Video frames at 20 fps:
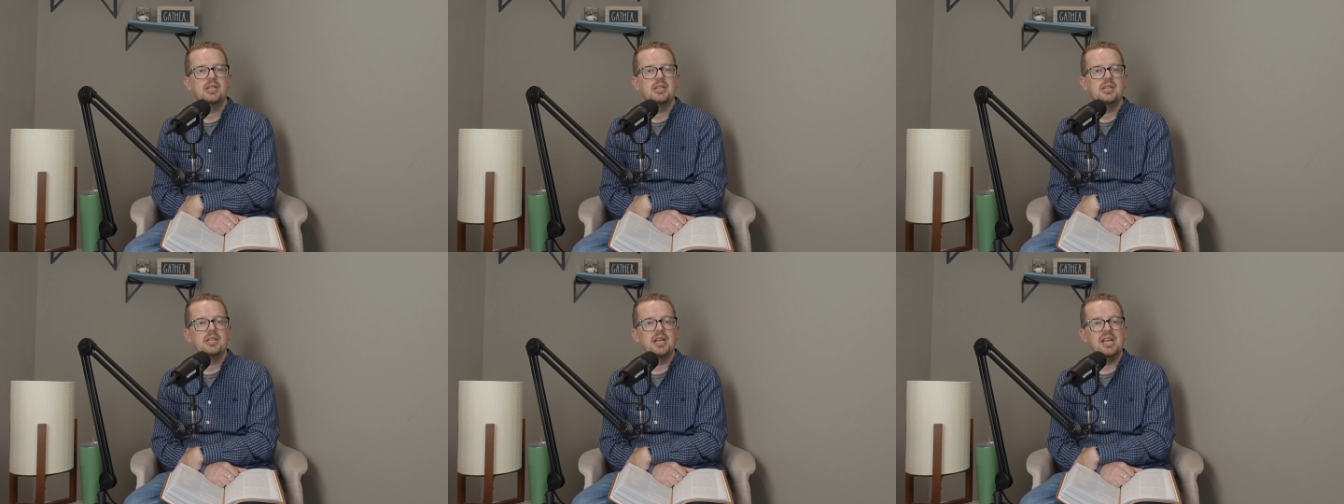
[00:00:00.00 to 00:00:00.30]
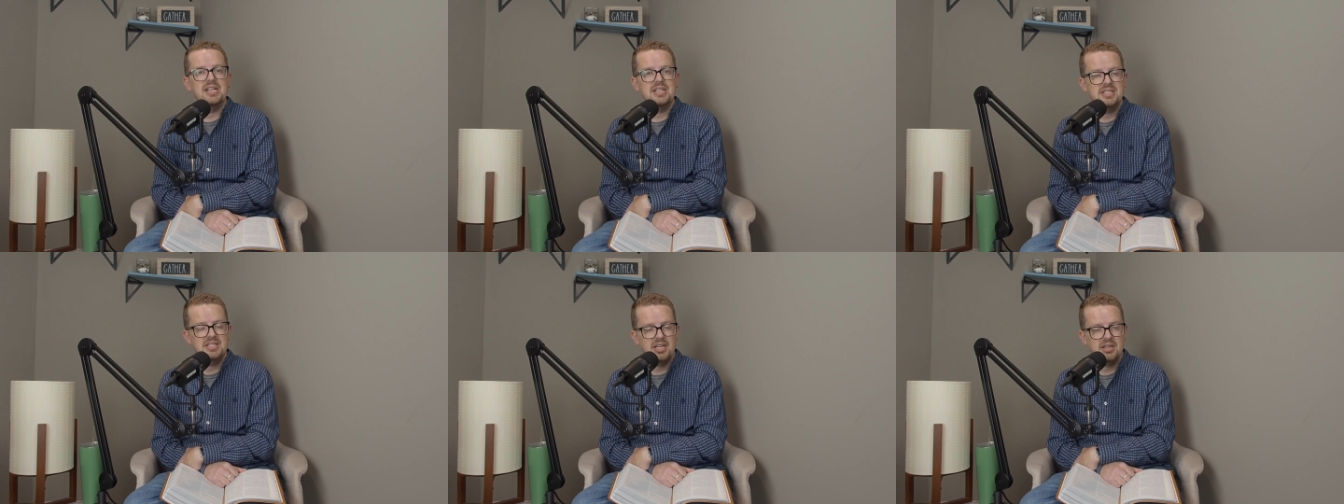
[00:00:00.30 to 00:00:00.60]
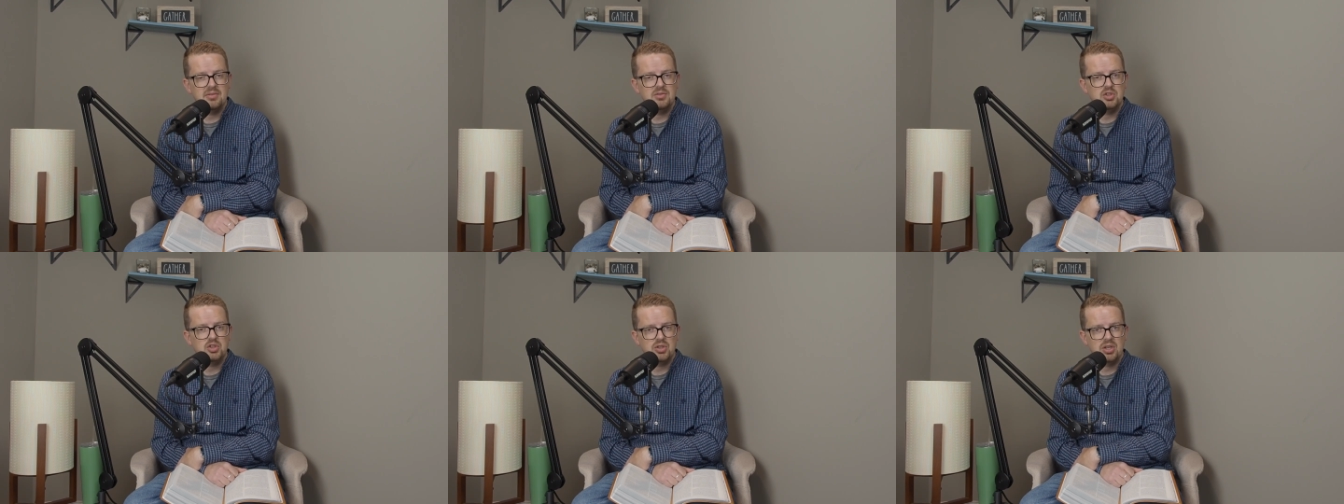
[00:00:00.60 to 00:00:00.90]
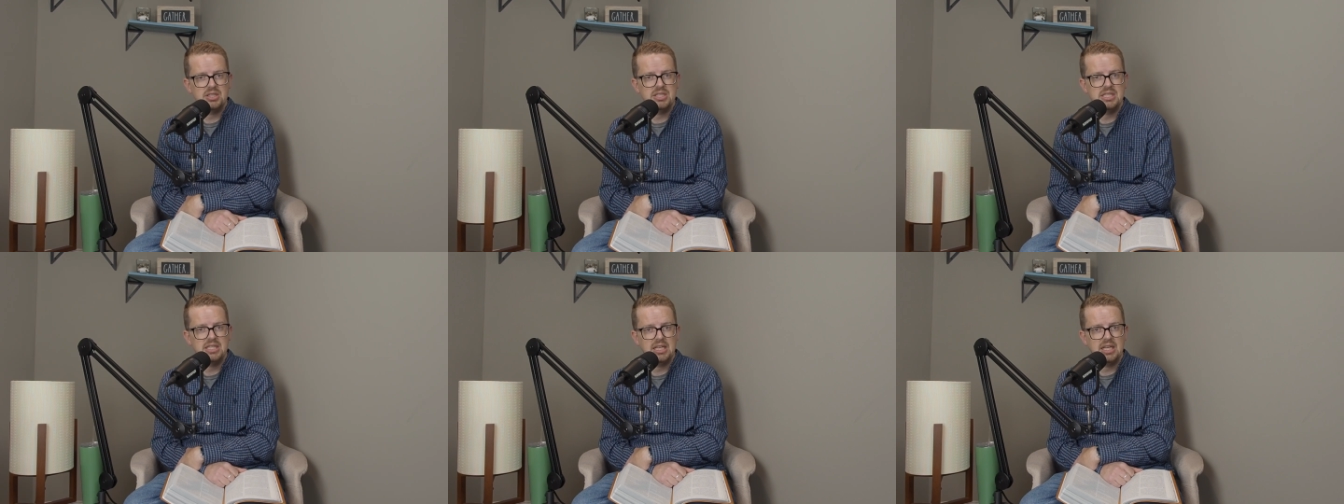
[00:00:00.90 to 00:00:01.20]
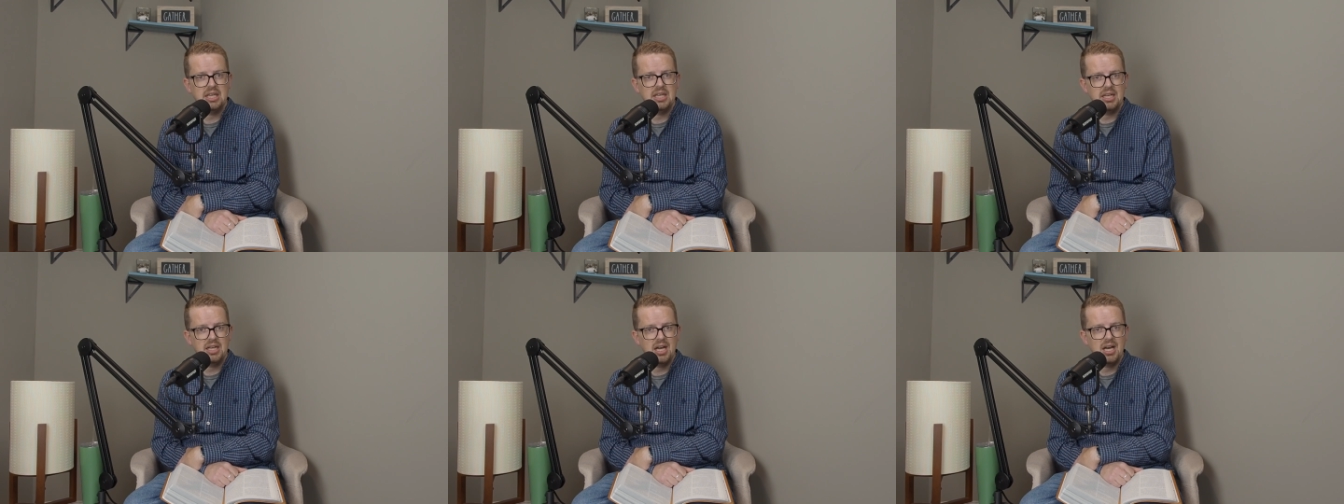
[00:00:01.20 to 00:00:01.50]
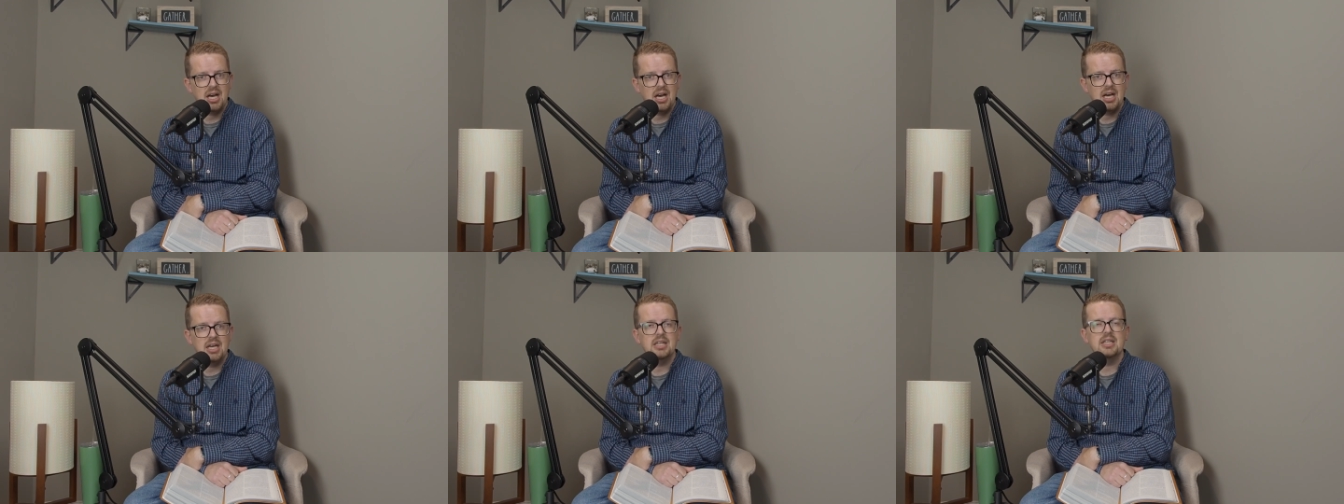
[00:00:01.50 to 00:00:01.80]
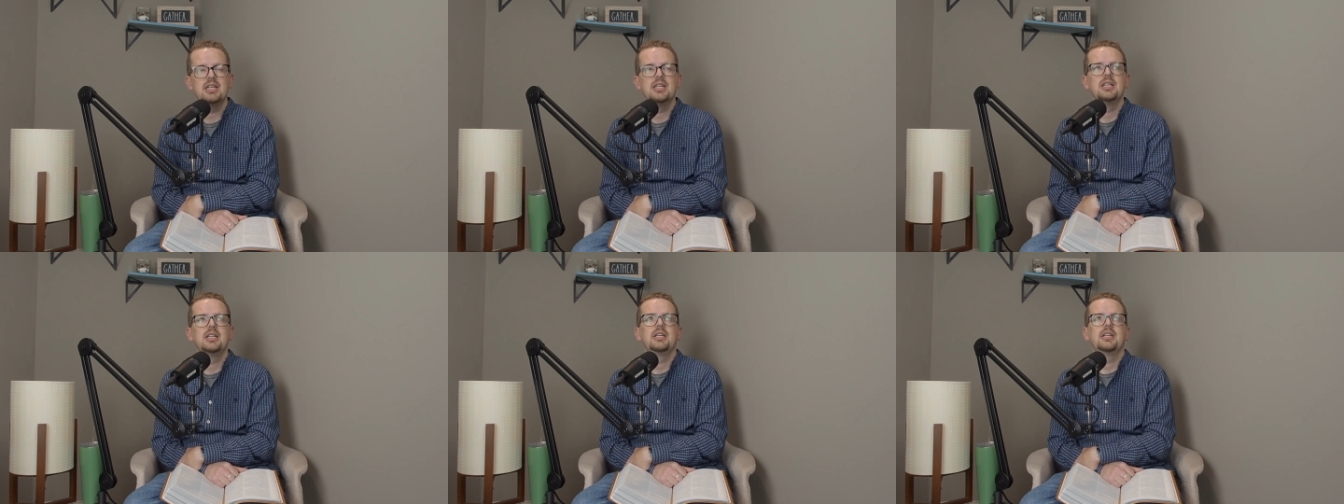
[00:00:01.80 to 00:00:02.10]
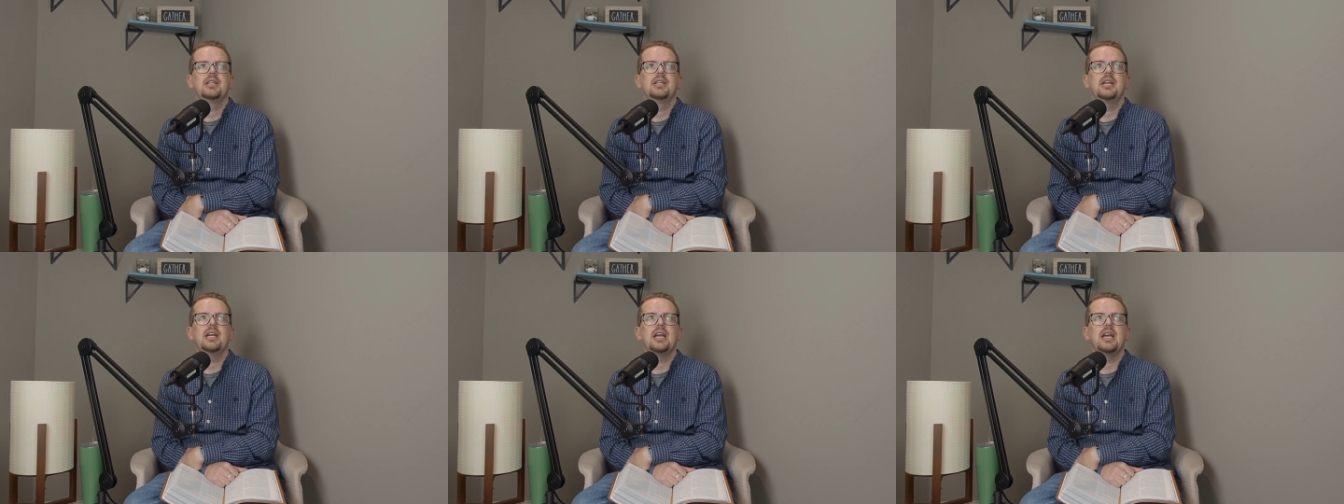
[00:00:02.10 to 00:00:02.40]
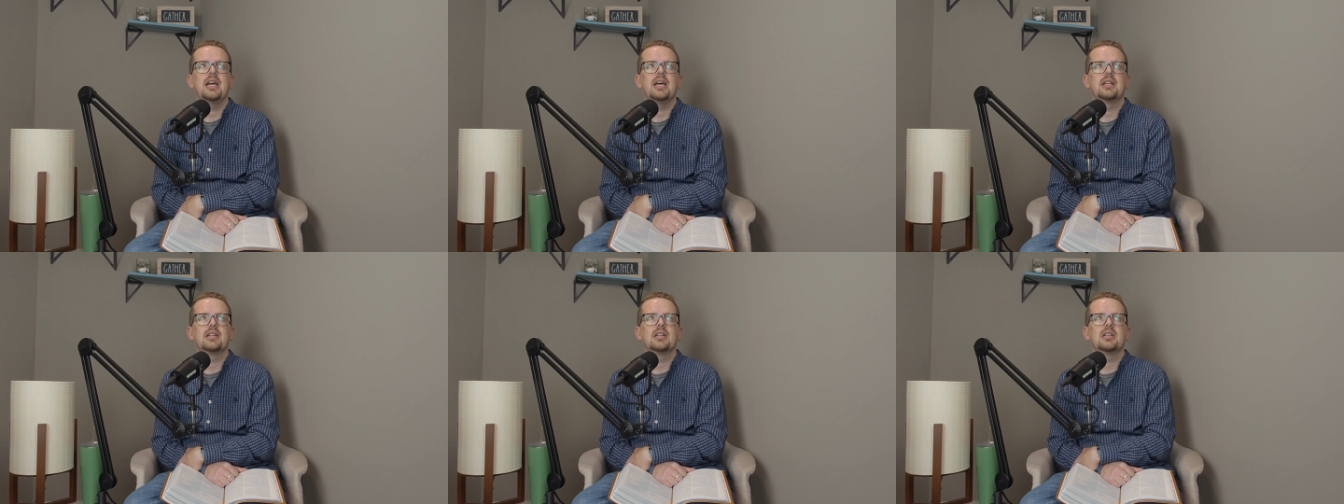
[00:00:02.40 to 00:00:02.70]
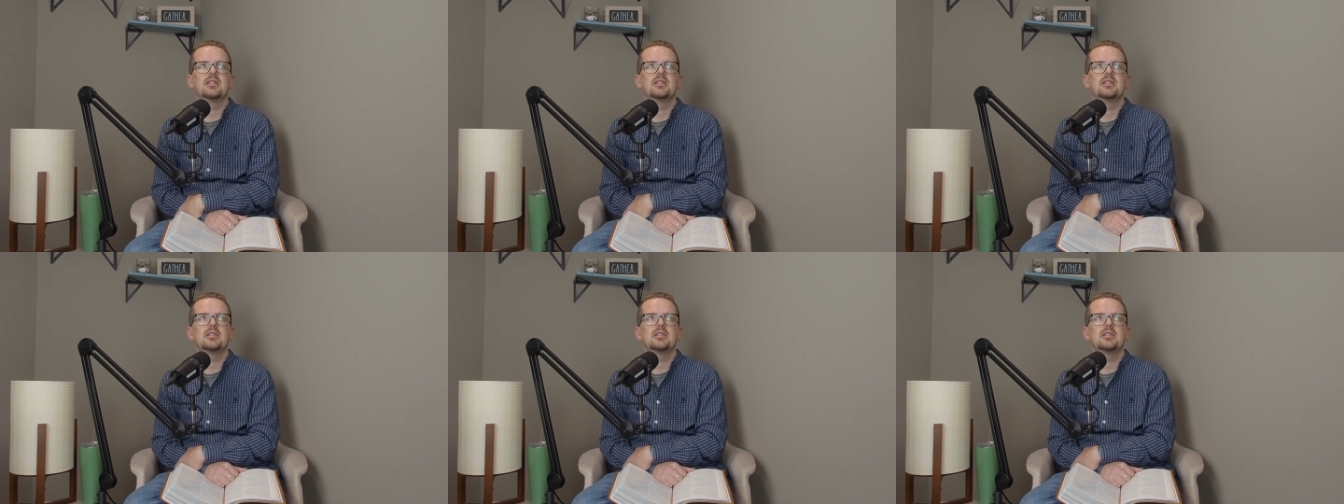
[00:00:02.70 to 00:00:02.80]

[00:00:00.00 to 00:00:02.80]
instead of trusting in God and